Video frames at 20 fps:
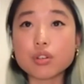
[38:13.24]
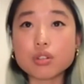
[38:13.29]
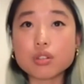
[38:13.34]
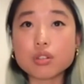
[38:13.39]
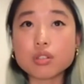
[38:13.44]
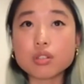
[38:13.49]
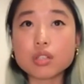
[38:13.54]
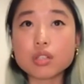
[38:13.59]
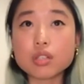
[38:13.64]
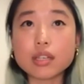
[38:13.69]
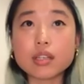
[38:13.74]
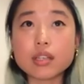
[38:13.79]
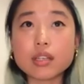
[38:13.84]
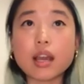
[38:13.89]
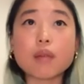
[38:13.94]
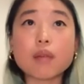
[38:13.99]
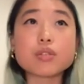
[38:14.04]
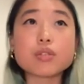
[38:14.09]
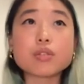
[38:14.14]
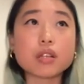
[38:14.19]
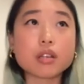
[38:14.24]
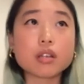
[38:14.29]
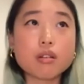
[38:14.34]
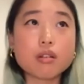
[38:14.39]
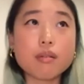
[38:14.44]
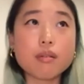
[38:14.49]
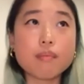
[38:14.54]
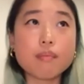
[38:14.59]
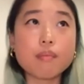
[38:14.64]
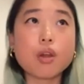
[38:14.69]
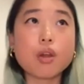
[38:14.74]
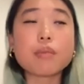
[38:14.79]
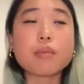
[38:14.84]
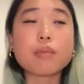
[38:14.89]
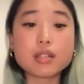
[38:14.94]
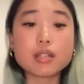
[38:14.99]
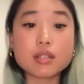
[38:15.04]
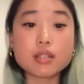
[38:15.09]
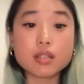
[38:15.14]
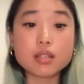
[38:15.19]
to capture
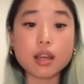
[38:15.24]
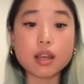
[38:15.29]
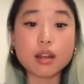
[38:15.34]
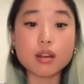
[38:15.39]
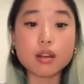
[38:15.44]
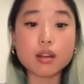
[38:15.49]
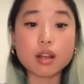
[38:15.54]
moments that